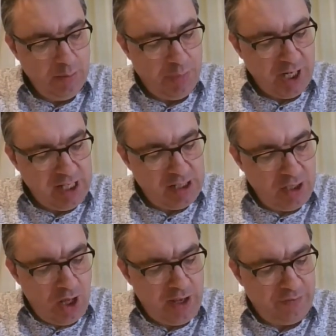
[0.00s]
but his
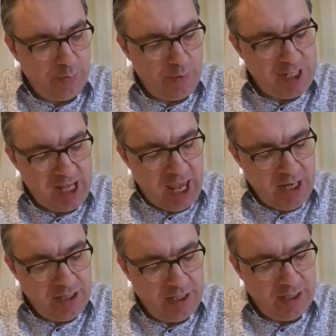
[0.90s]
life was
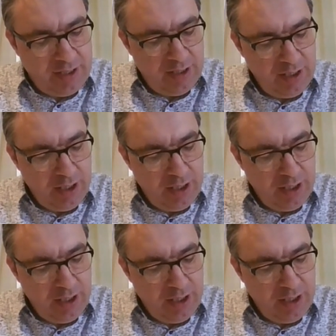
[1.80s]
ended